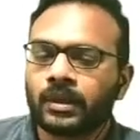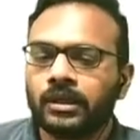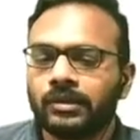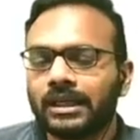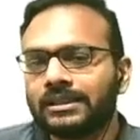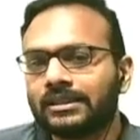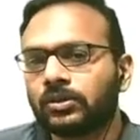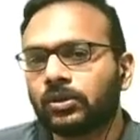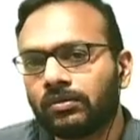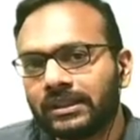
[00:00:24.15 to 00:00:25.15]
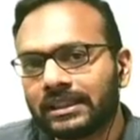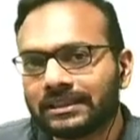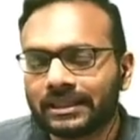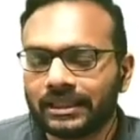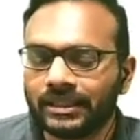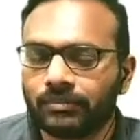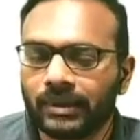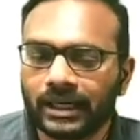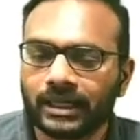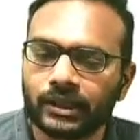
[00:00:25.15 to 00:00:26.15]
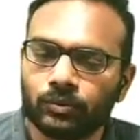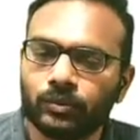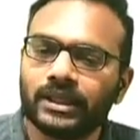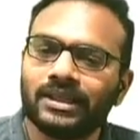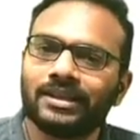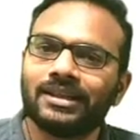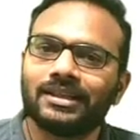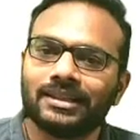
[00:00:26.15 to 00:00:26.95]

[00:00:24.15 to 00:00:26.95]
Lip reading: You can just solve it and send it back and win